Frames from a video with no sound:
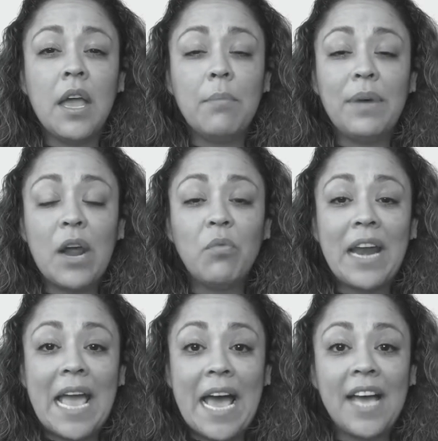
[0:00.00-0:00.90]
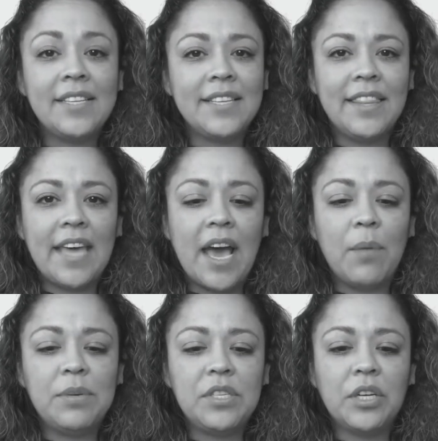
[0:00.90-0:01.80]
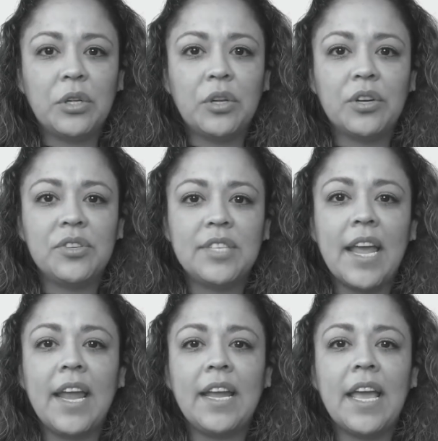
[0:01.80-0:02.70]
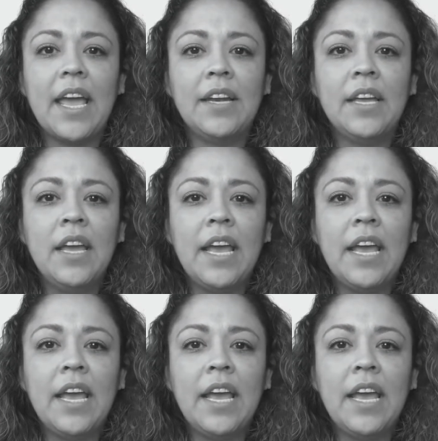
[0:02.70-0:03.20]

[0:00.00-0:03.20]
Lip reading: But I want to add to that particular saying, and